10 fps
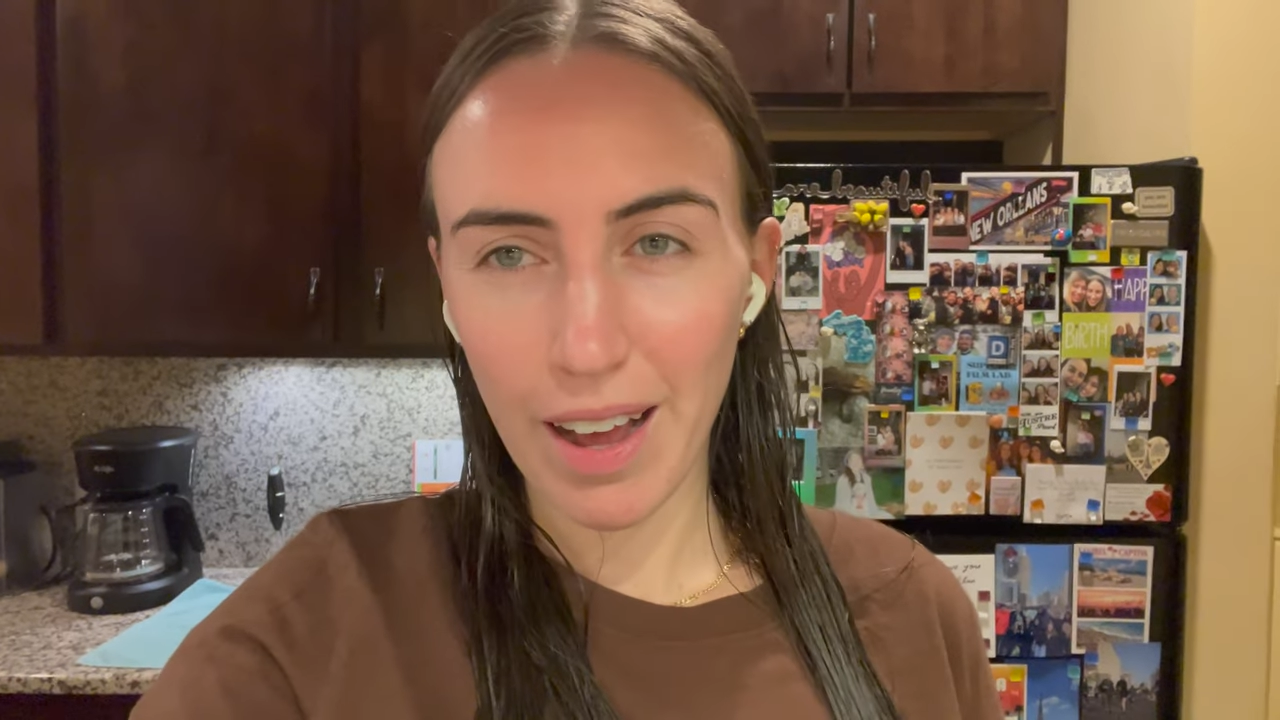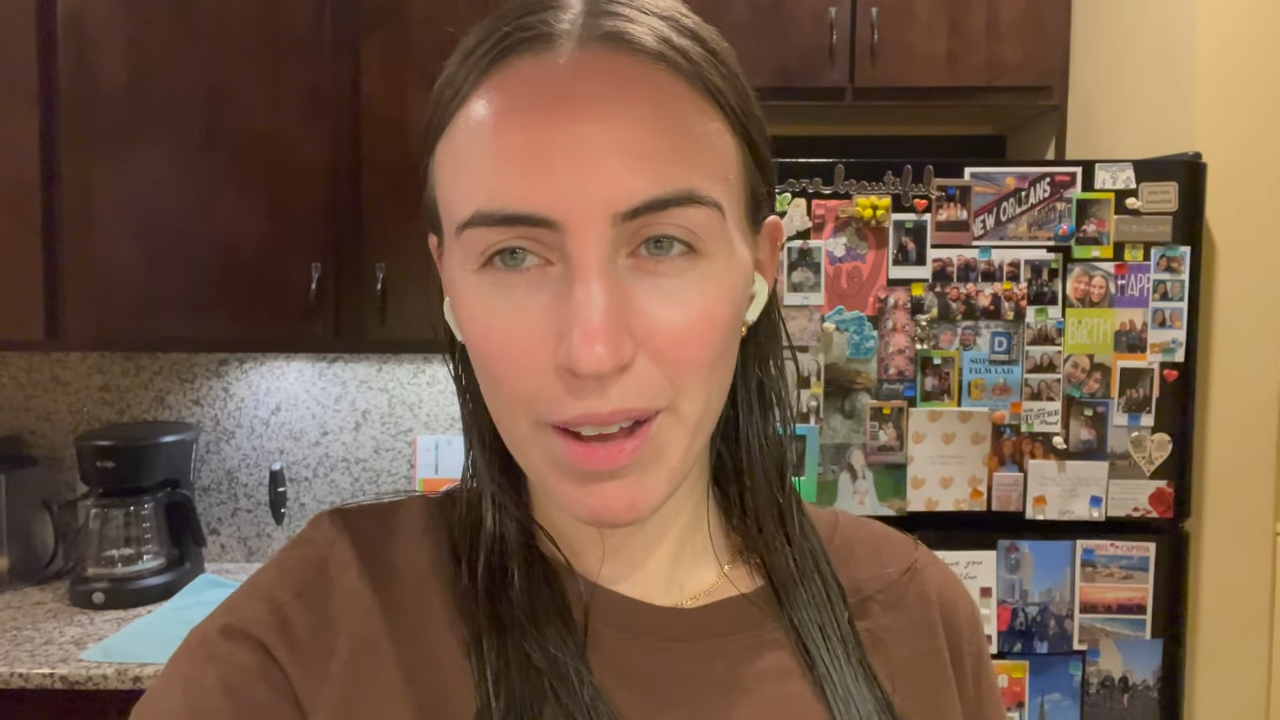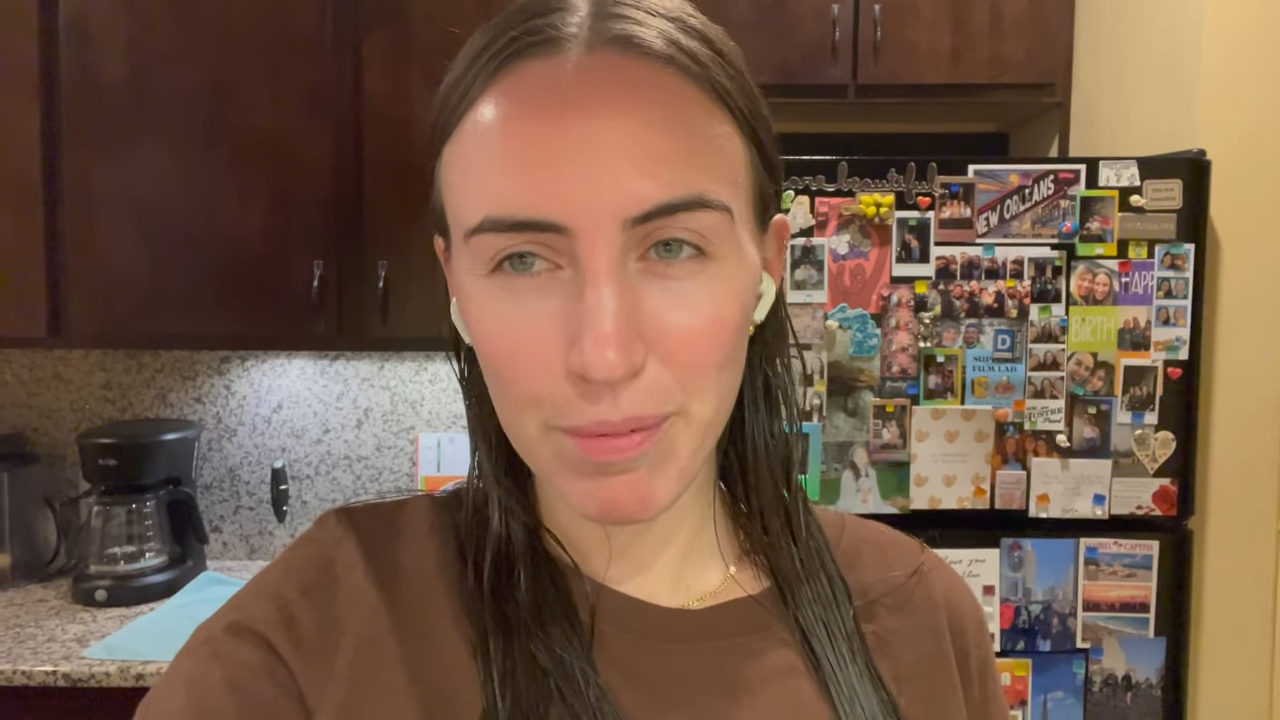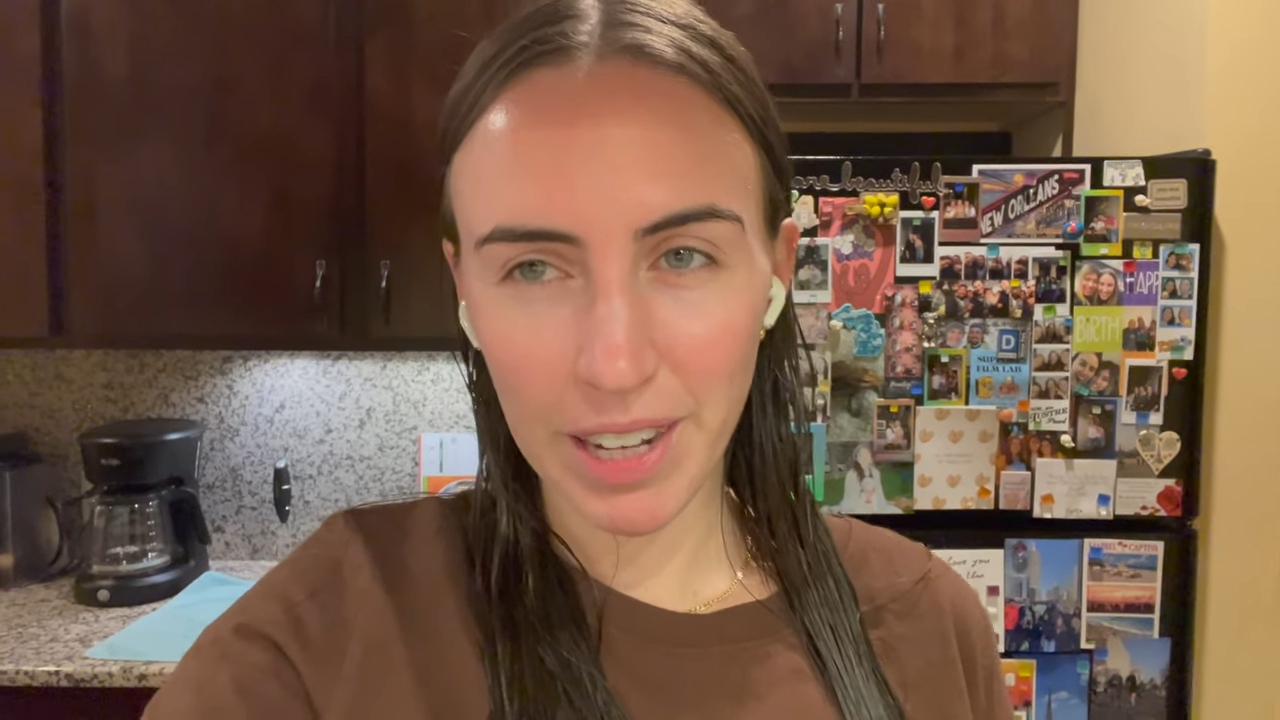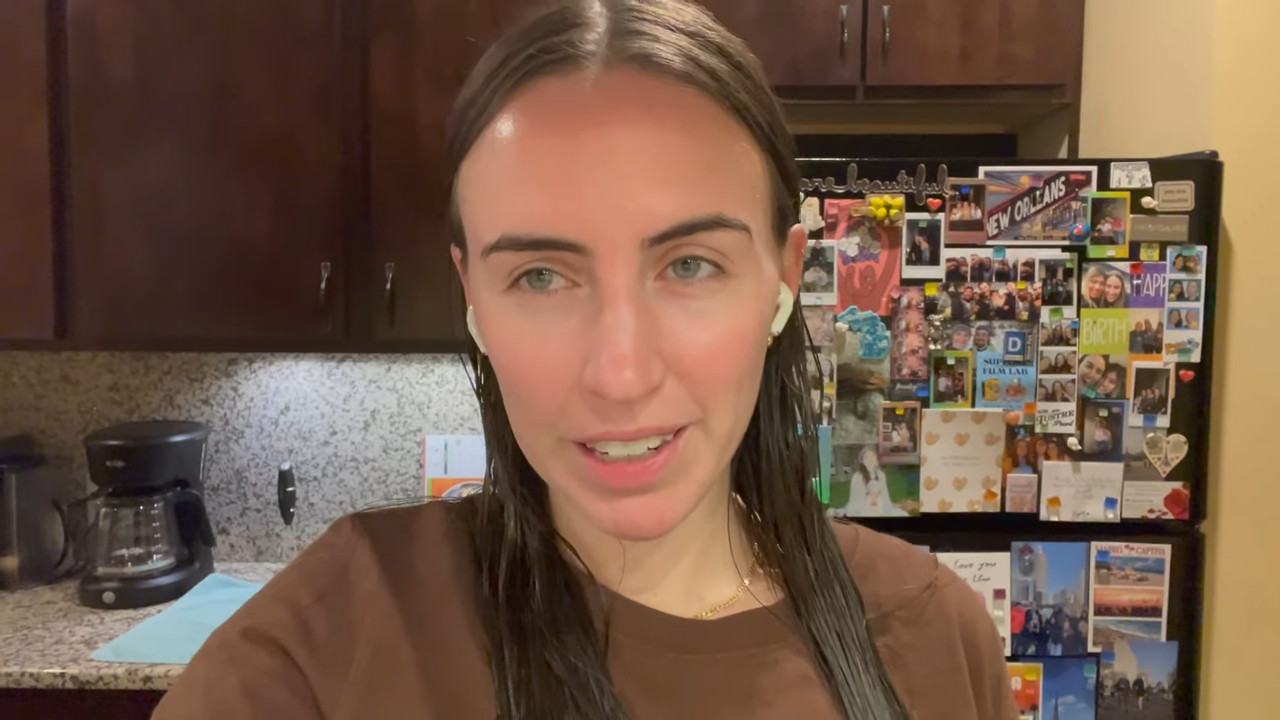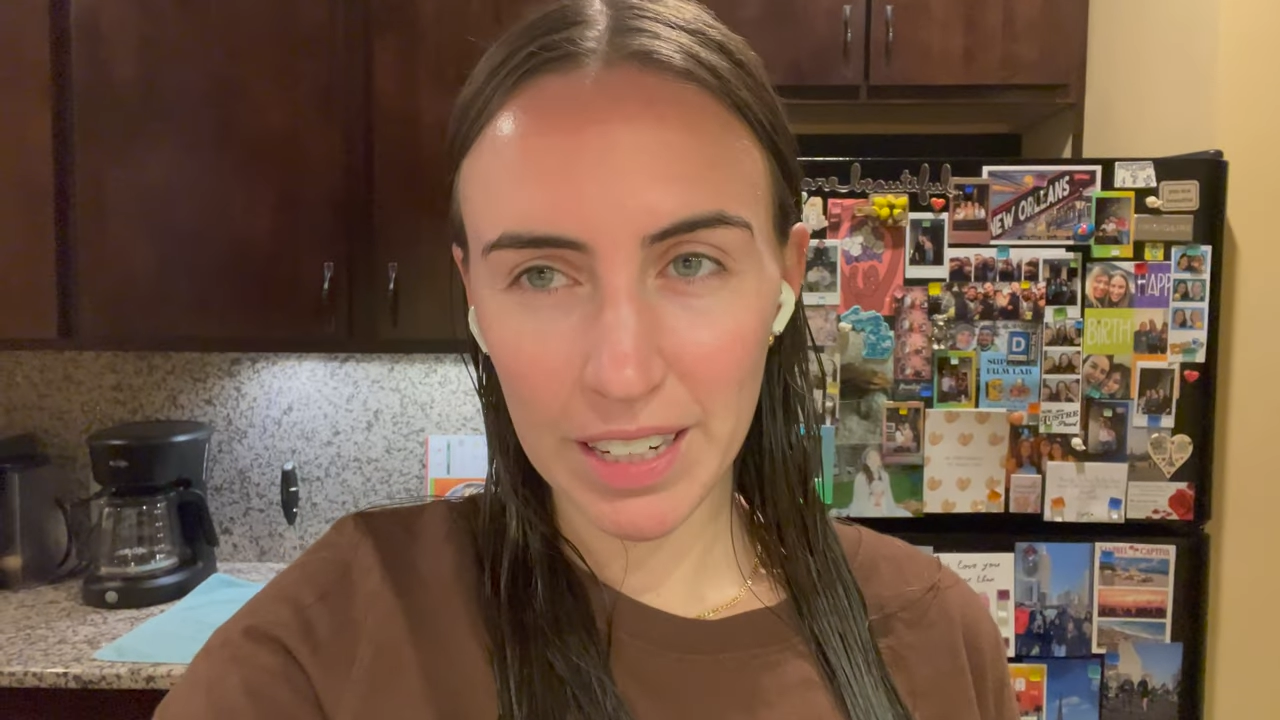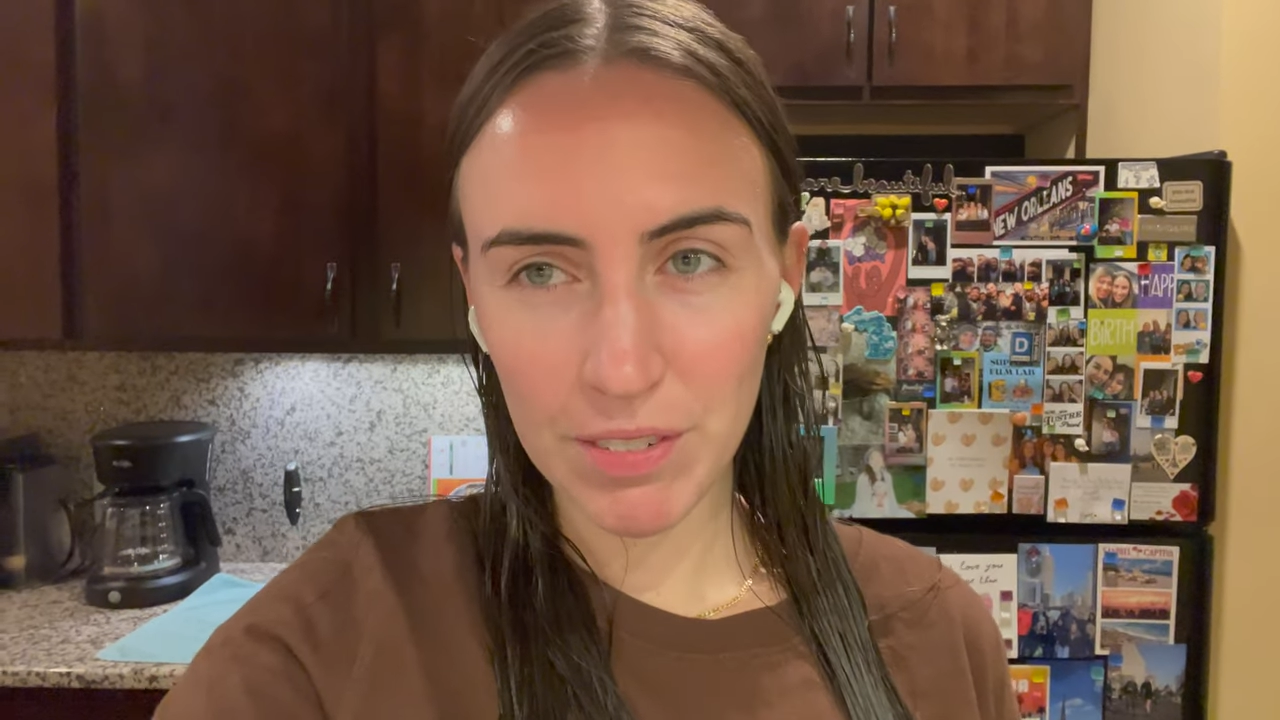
I'm not gonna